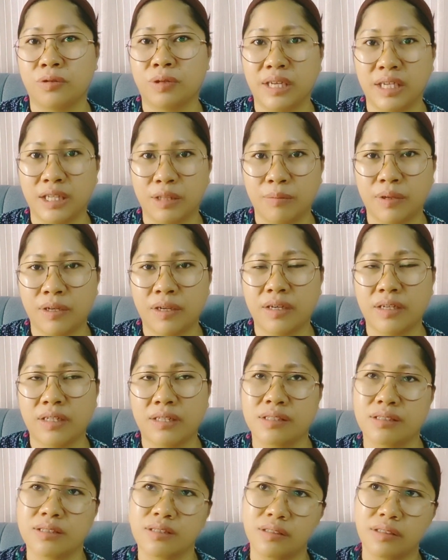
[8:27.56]
eat,
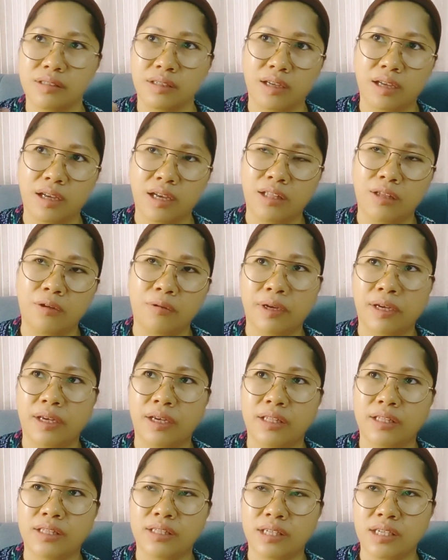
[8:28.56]
because
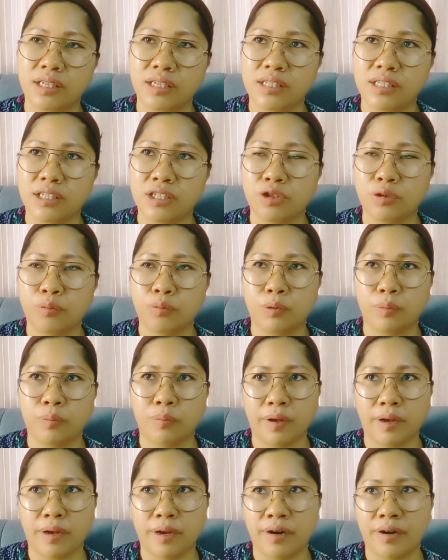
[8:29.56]
anyway, it's easy to
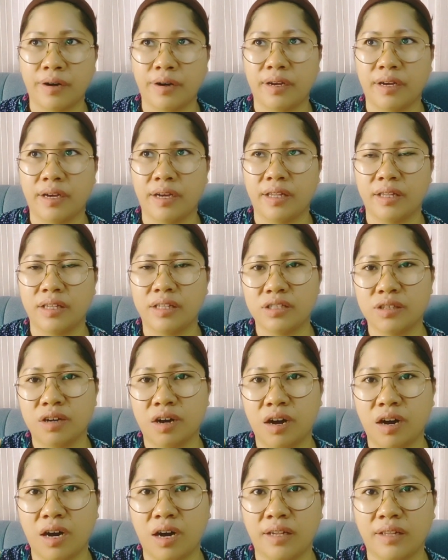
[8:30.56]
prepare and
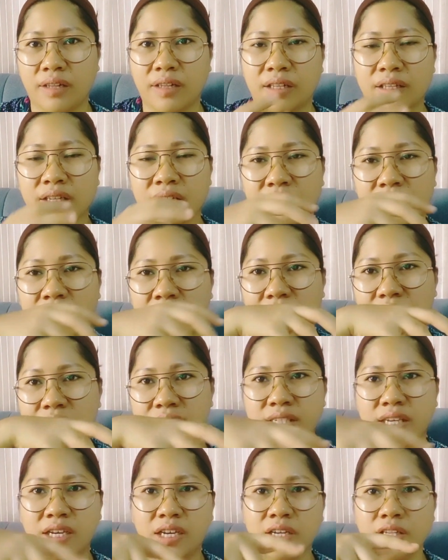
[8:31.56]
it's hot and it
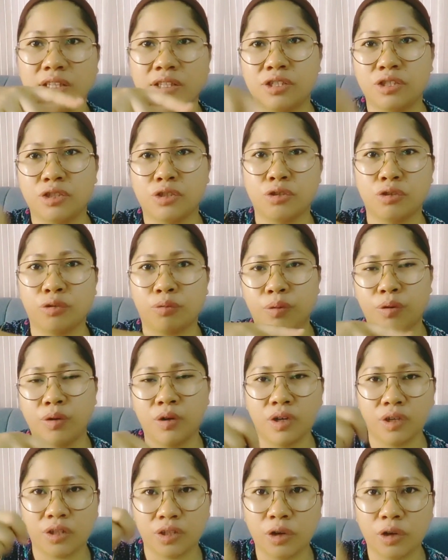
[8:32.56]
has the soup,
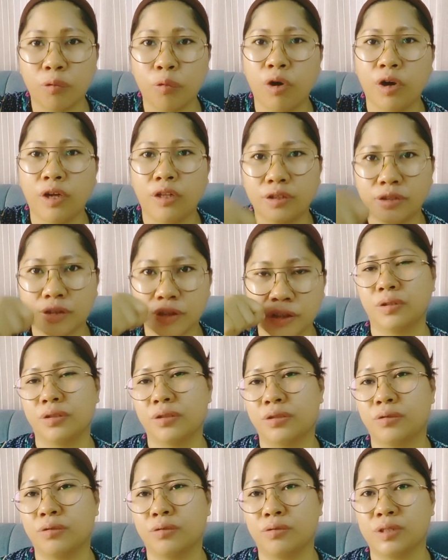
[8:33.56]
the water
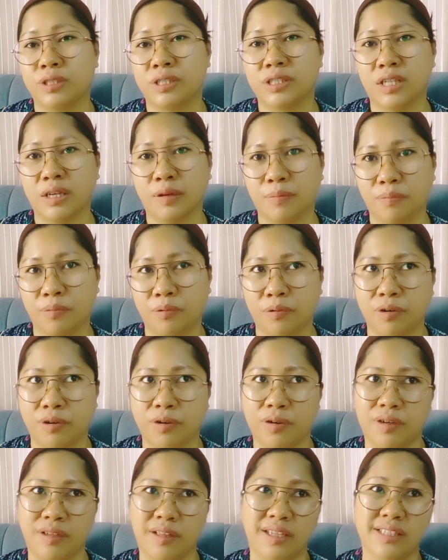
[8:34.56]
to sip
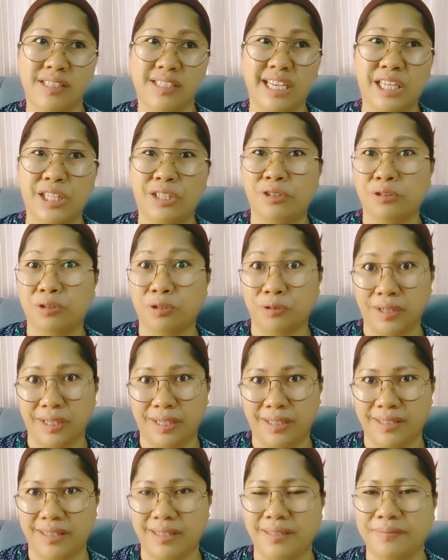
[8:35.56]
or let's say to
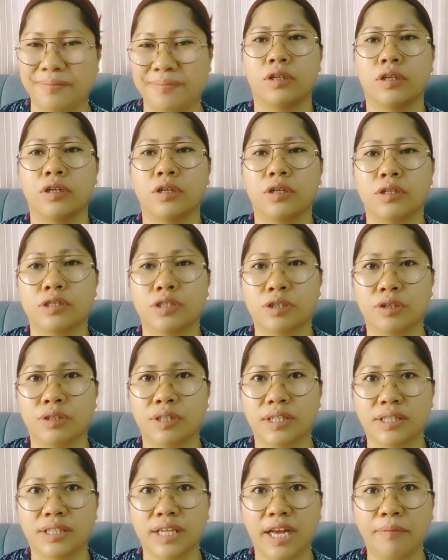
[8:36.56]
drink. So
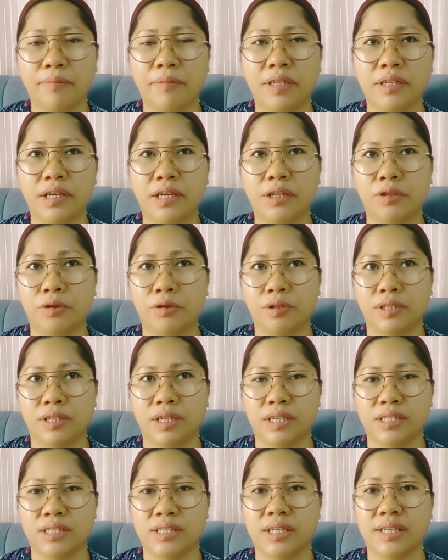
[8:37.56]
the time that I
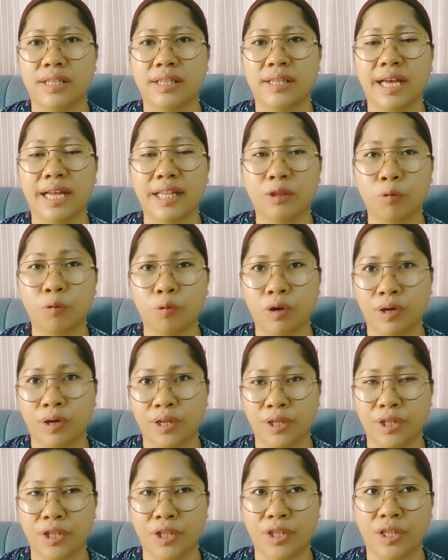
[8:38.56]
noticed that
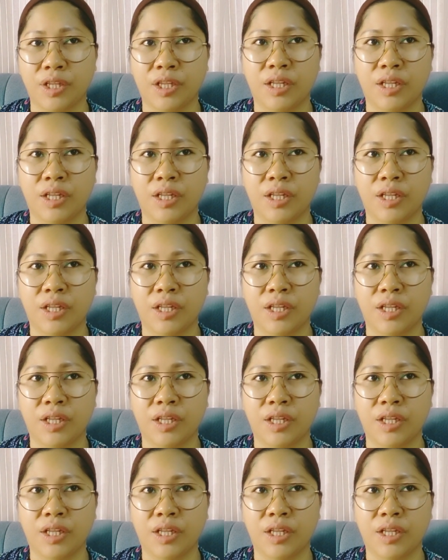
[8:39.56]
one